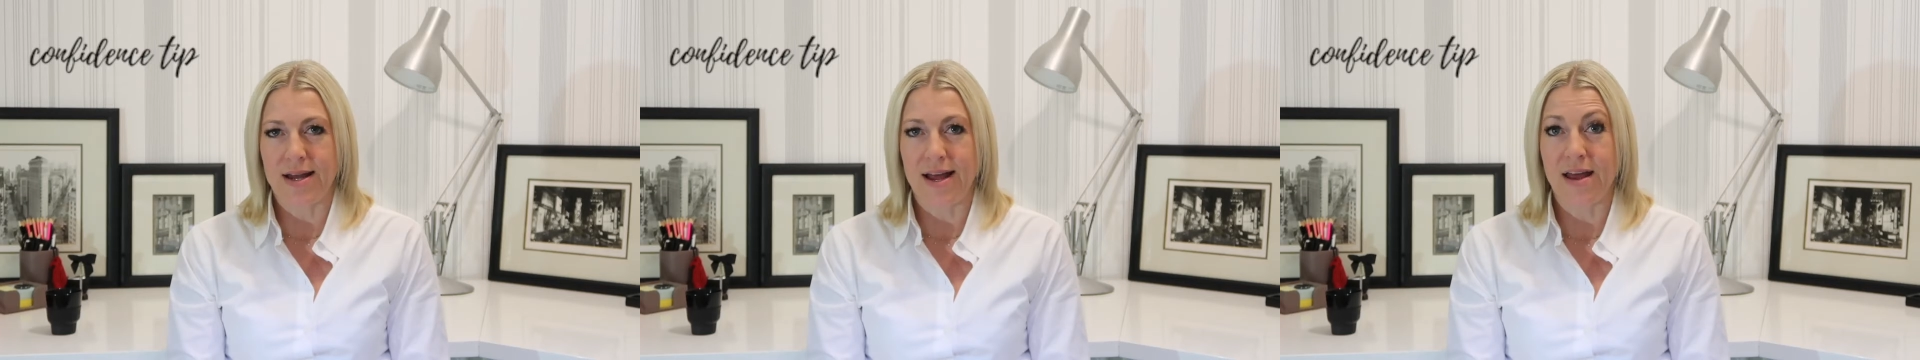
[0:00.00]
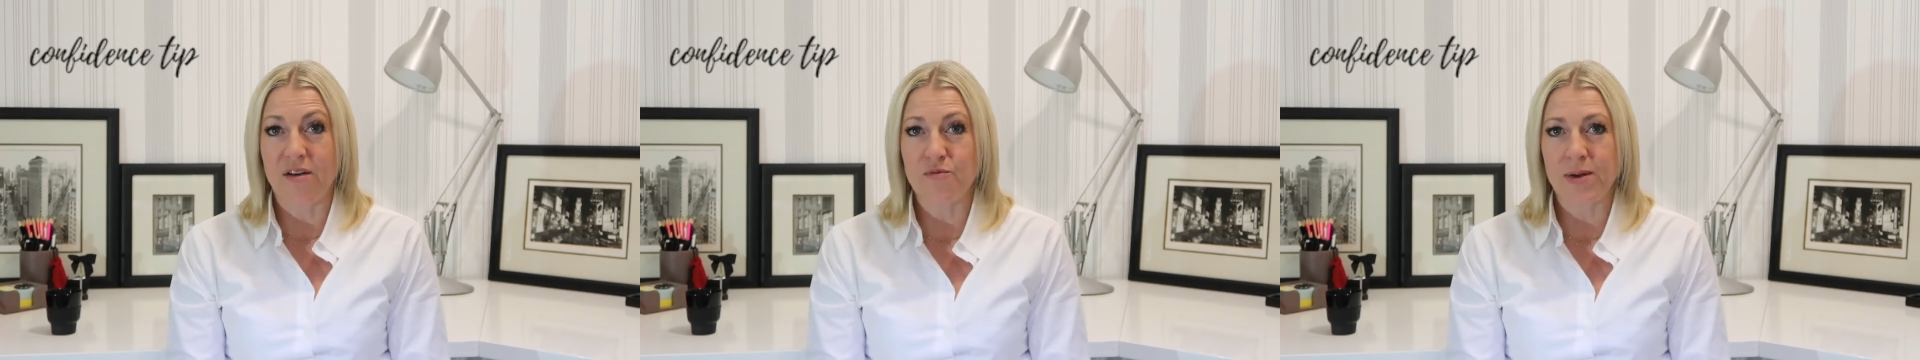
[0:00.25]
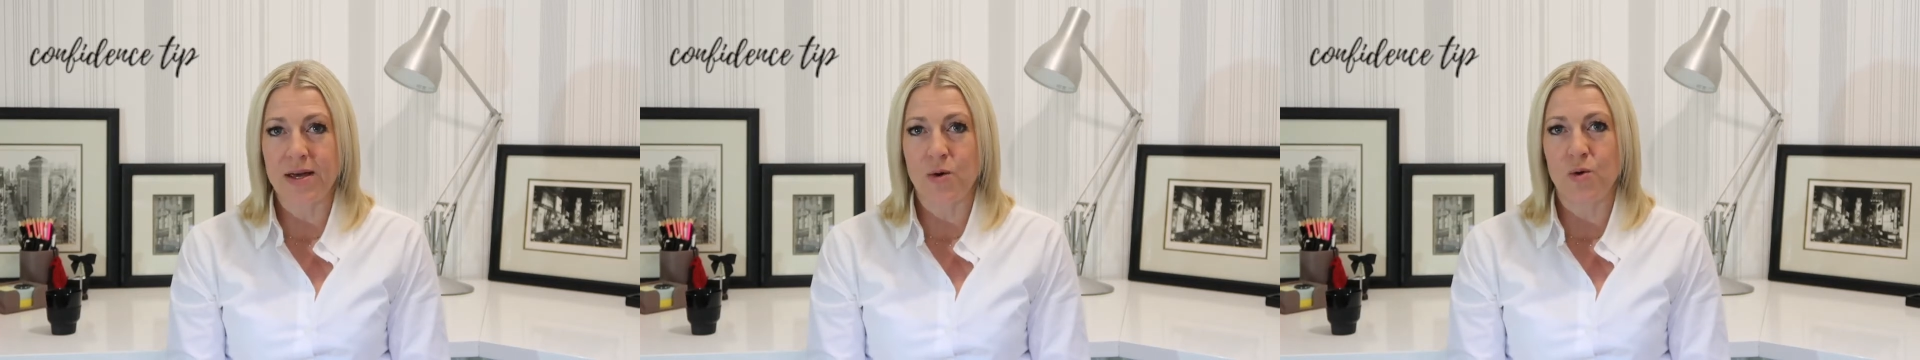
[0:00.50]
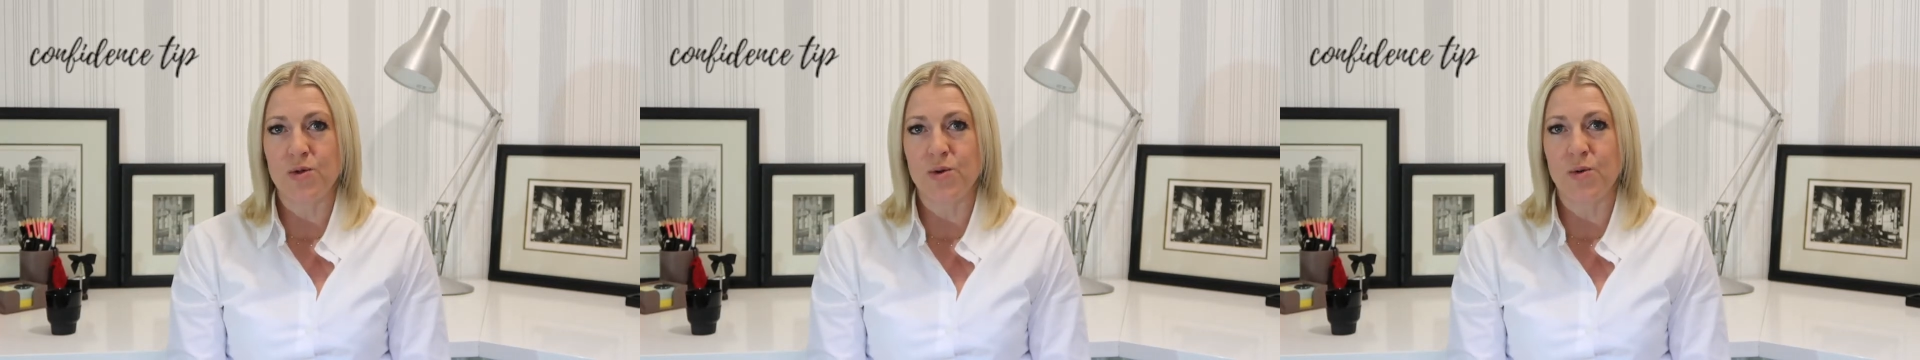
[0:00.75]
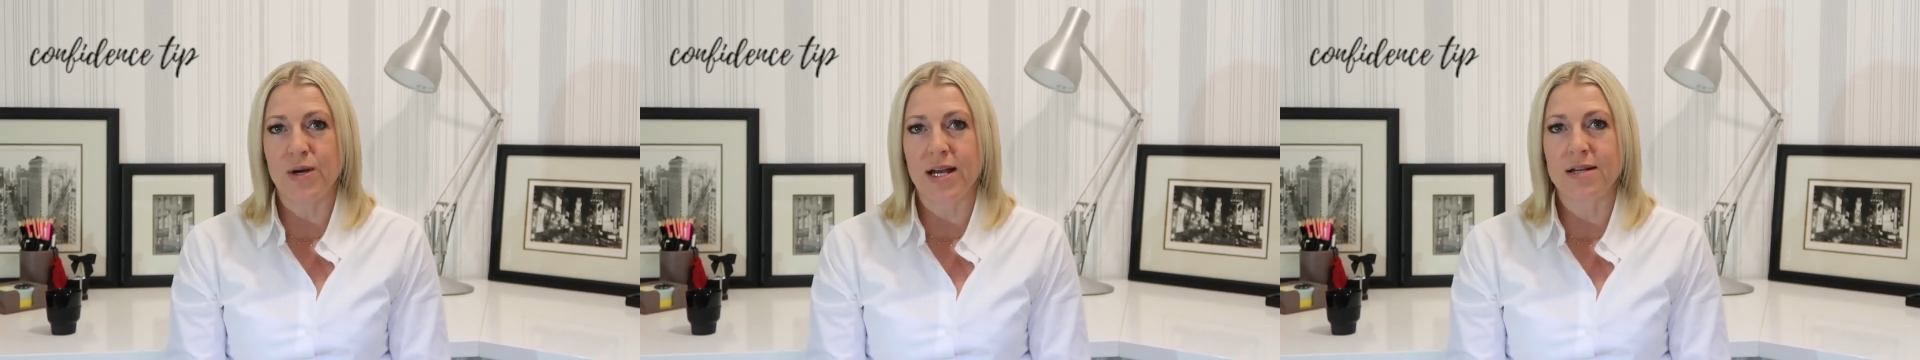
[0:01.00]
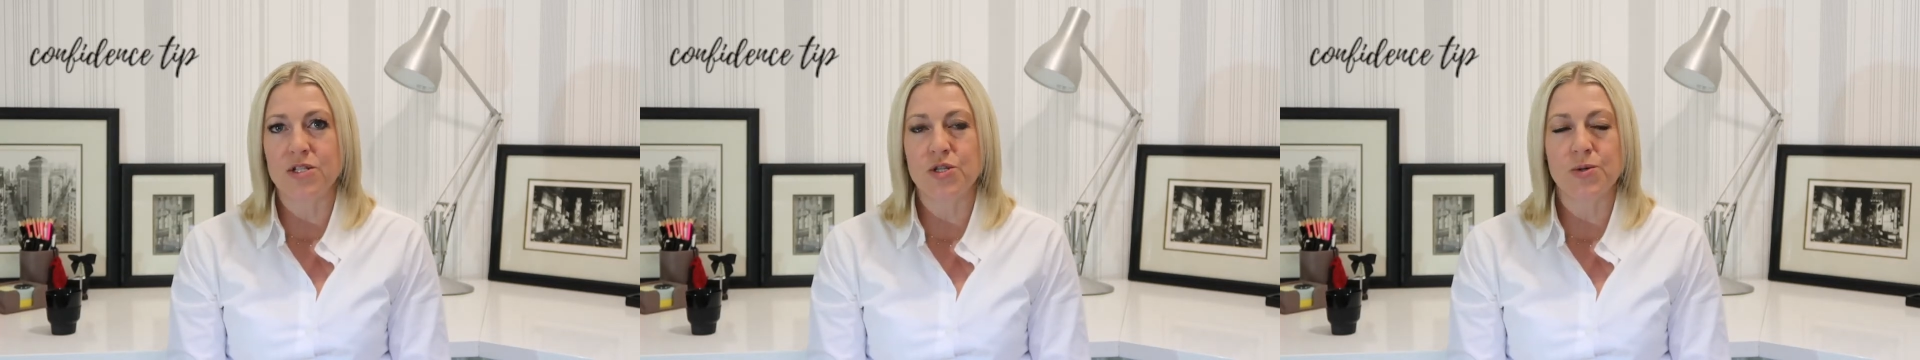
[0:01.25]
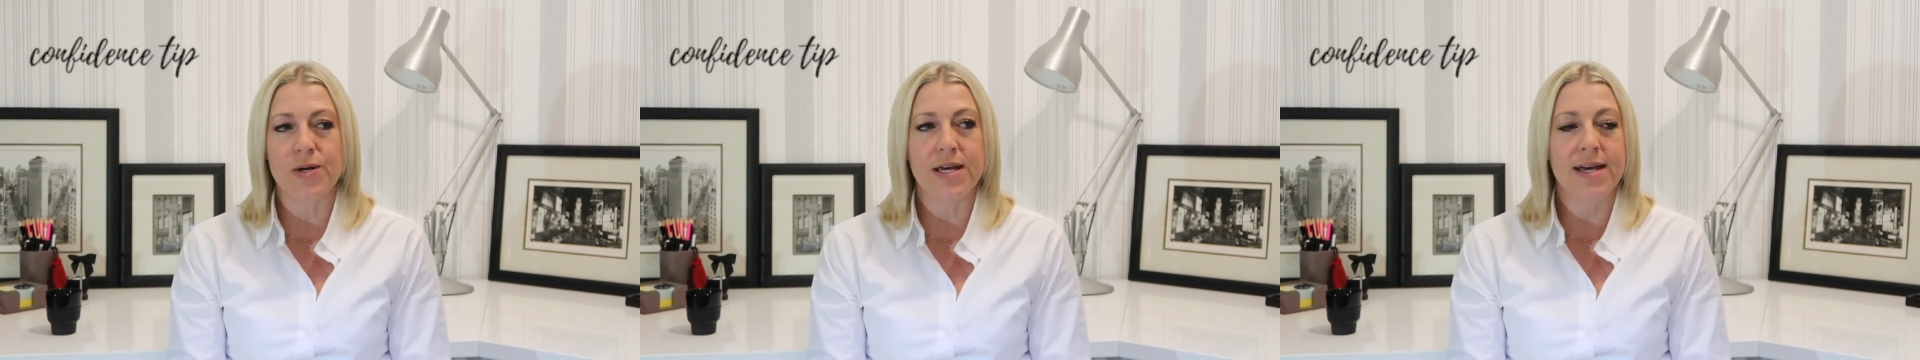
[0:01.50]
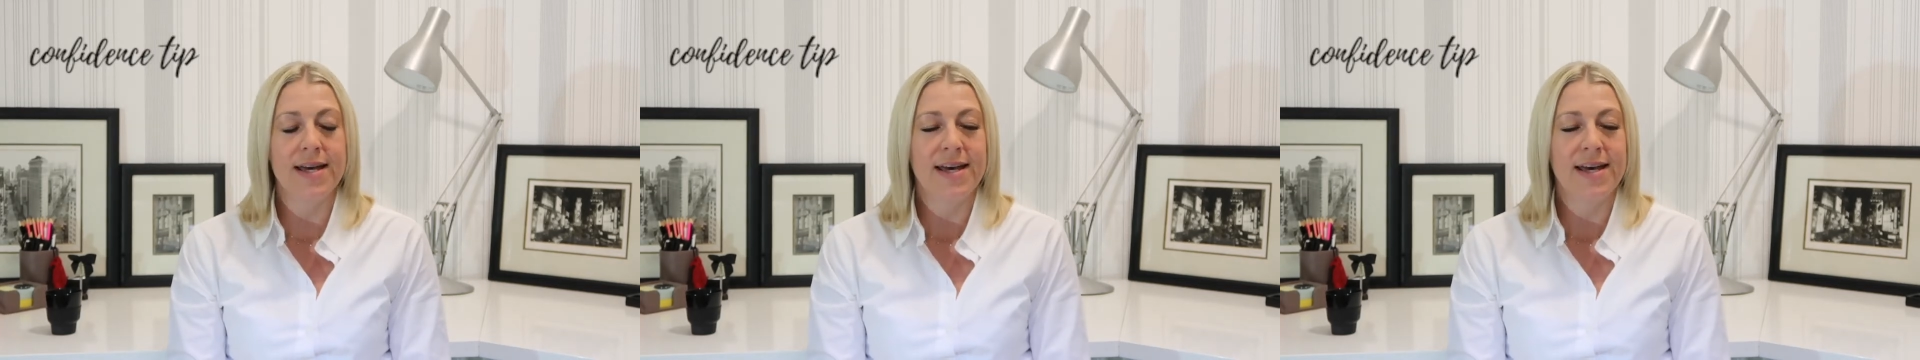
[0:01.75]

I love being called Organized Joy.